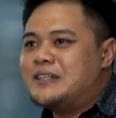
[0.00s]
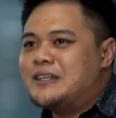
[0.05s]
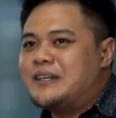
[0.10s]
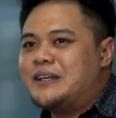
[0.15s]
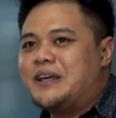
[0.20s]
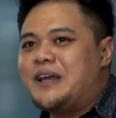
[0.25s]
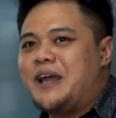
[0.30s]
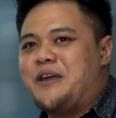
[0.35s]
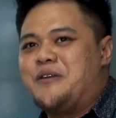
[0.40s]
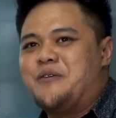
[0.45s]

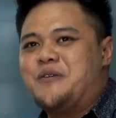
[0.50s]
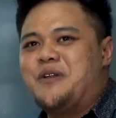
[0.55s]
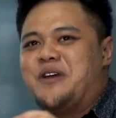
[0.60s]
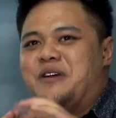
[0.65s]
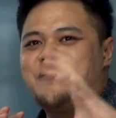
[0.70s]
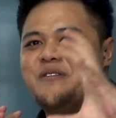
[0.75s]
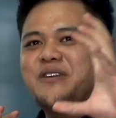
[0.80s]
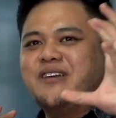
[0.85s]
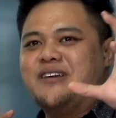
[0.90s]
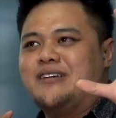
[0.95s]
Okay, I don't
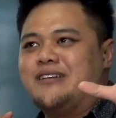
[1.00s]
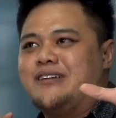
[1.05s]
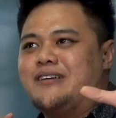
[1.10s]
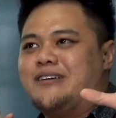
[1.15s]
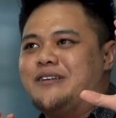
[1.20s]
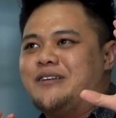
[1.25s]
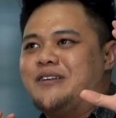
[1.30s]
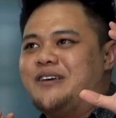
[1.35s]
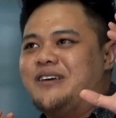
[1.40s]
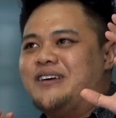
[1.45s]
have
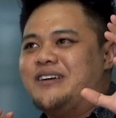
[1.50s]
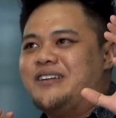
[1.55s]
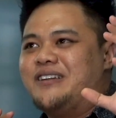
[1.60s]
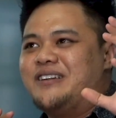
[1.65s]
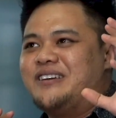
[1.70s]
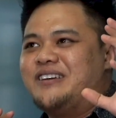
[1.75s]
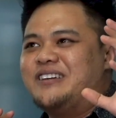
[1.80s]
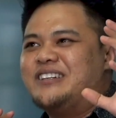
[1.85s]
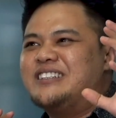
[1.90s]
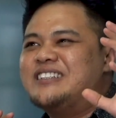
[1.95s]

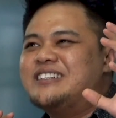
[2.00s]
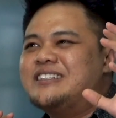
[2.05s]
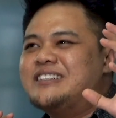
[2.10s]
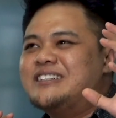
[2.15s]
the